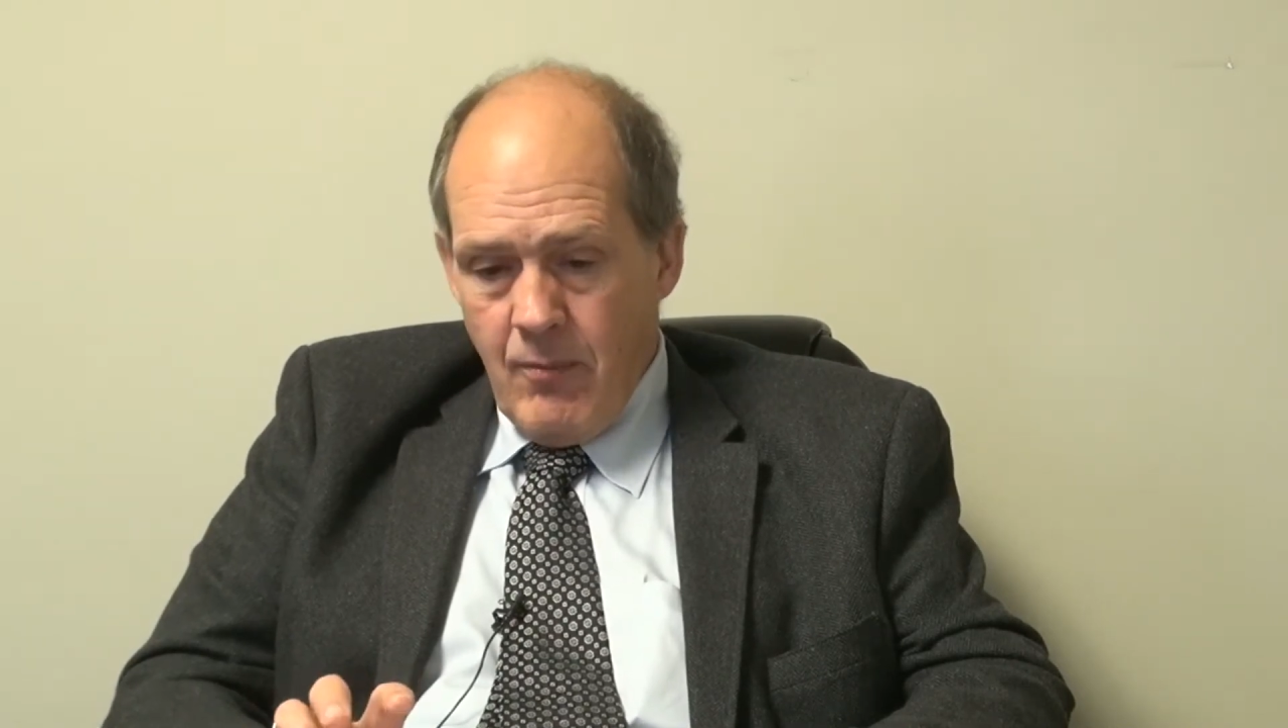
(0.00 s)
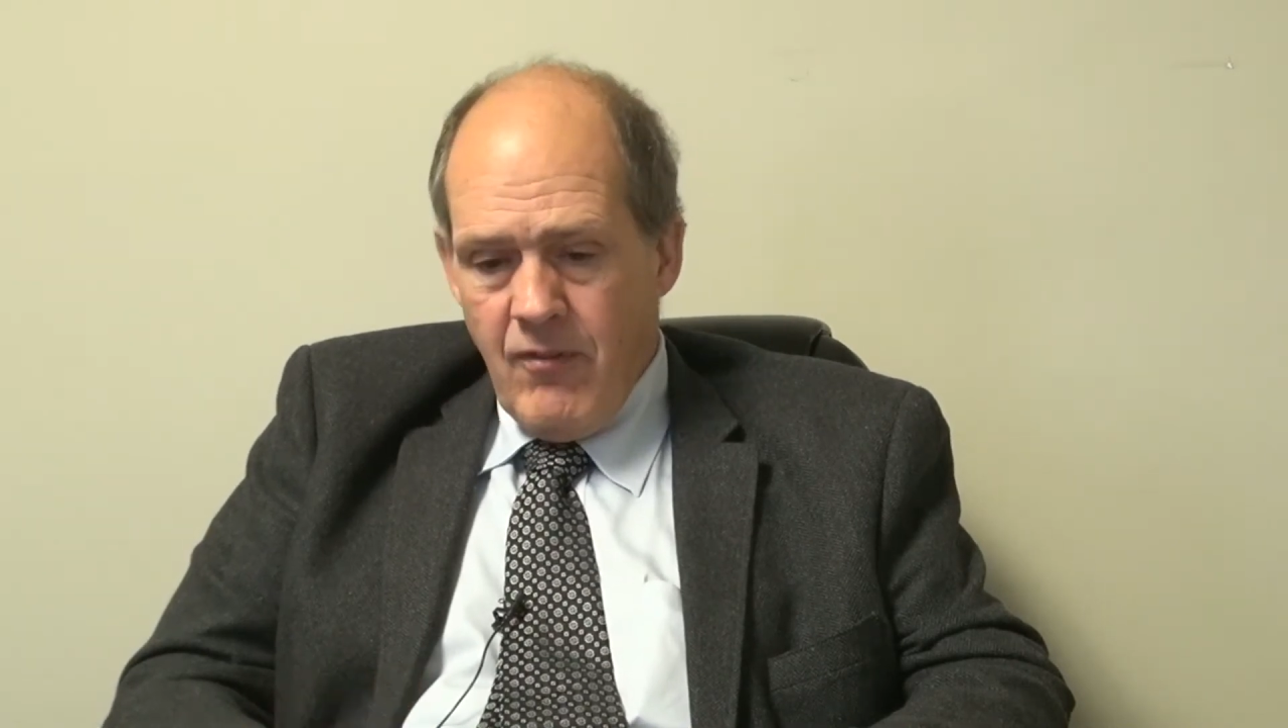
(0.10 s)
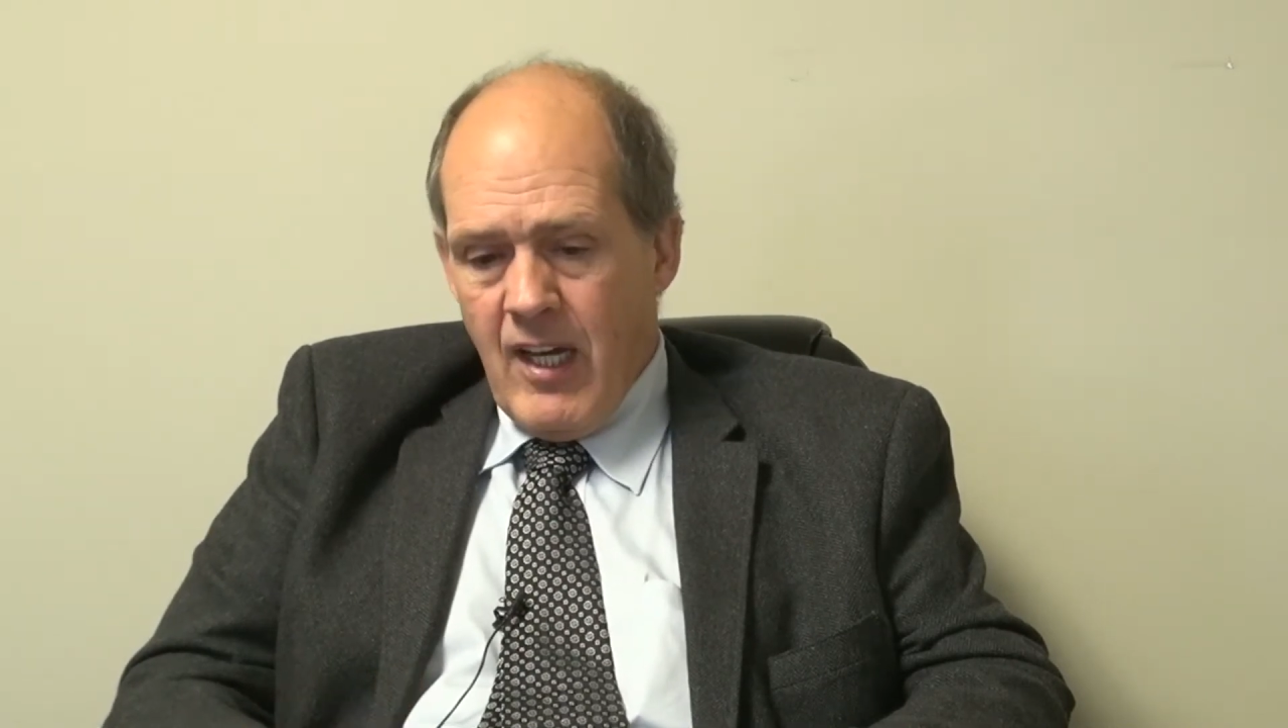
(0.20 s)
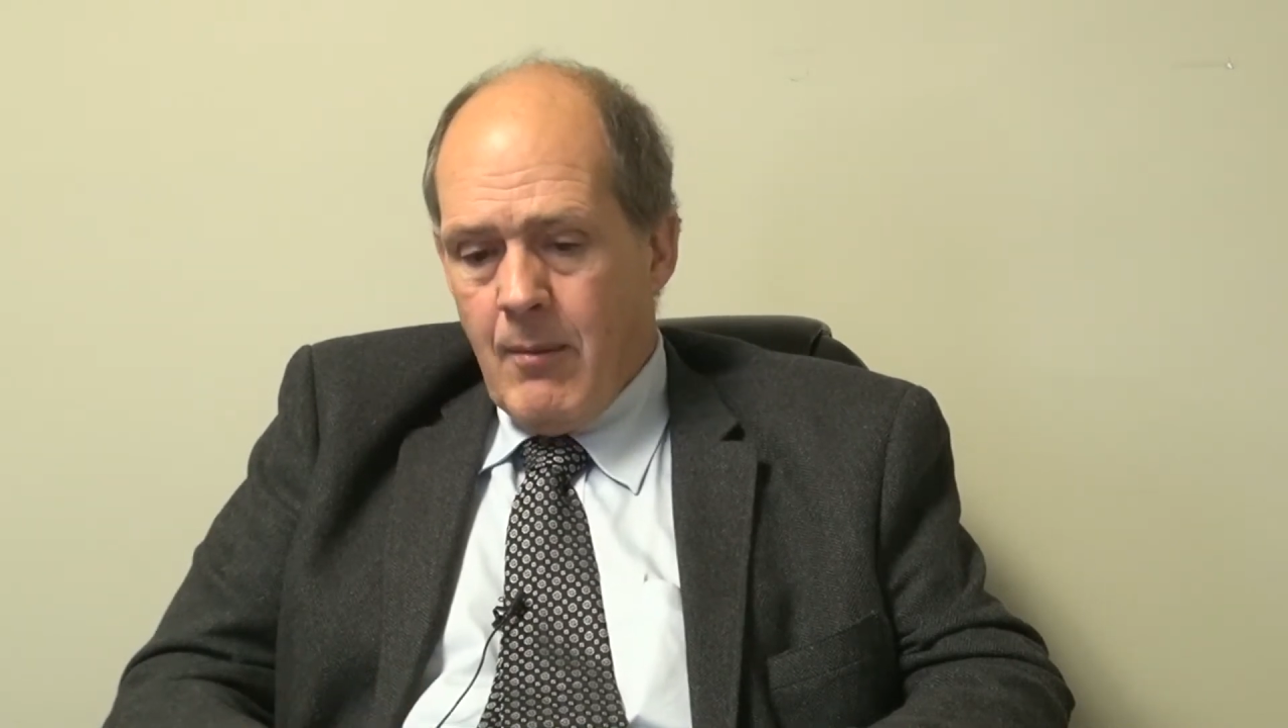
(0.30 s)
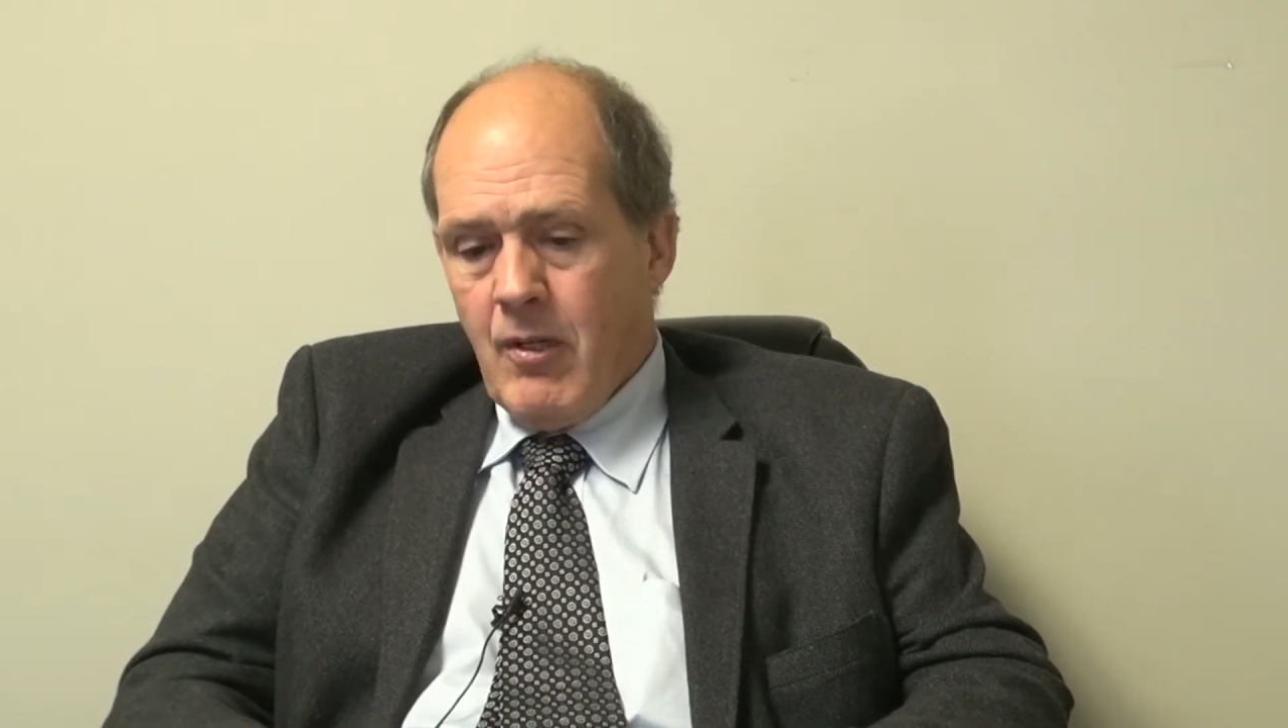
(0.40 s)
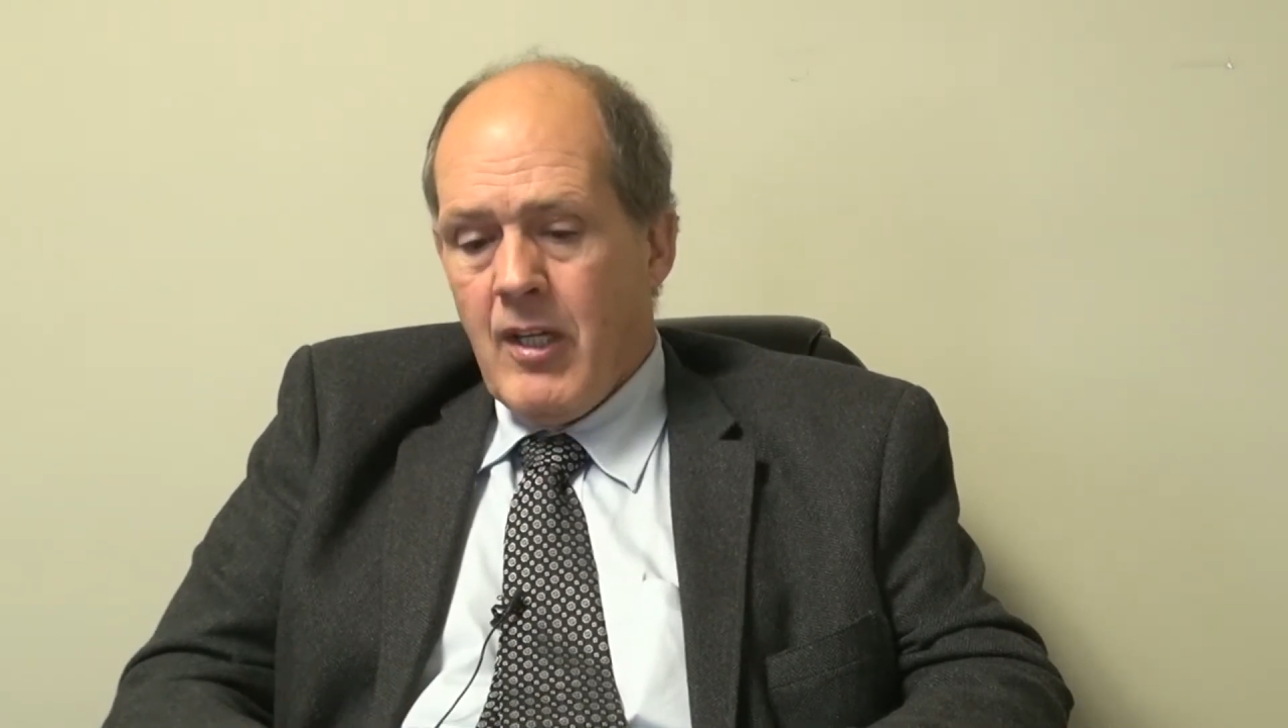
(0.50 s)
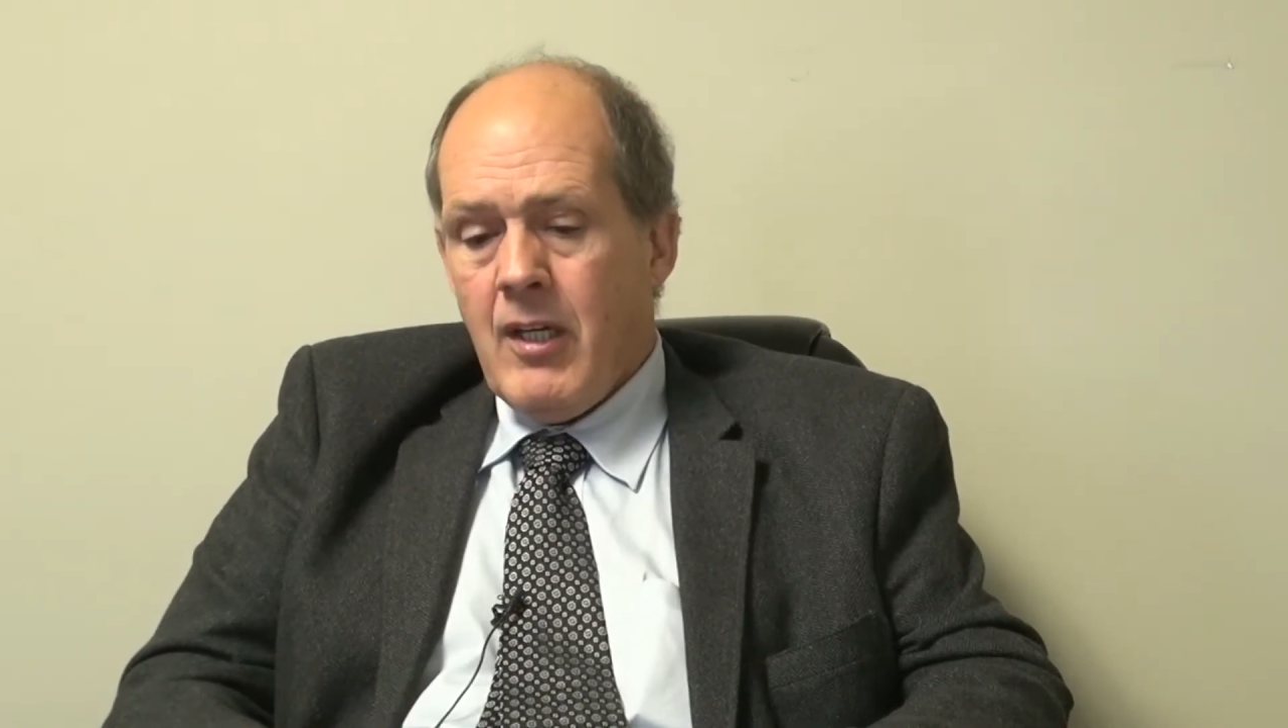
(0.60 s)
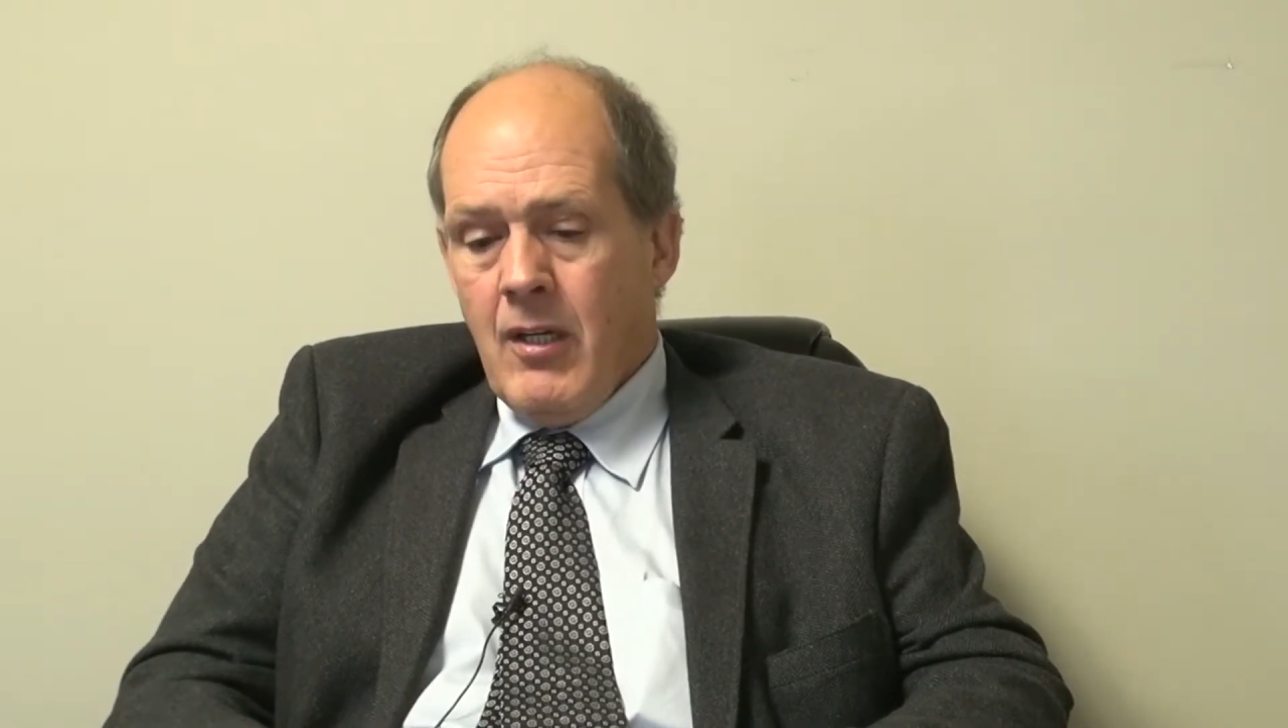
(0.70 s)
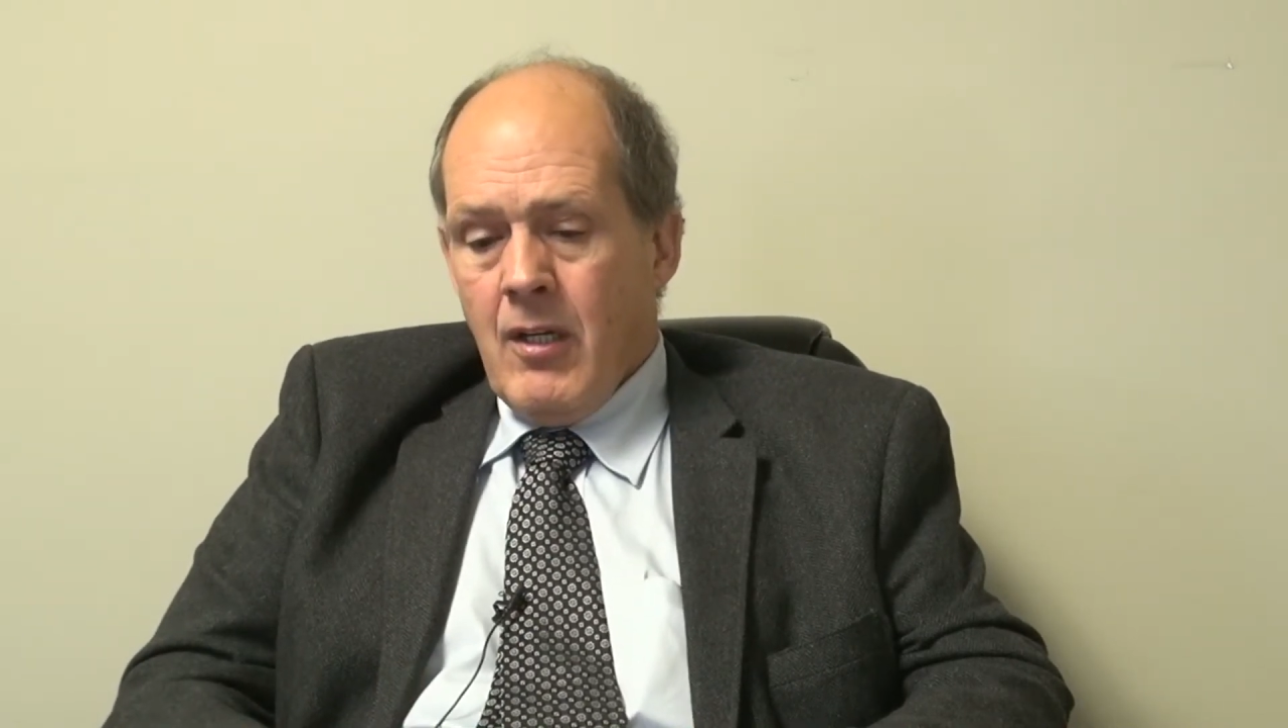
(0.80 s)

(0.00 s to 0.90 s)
family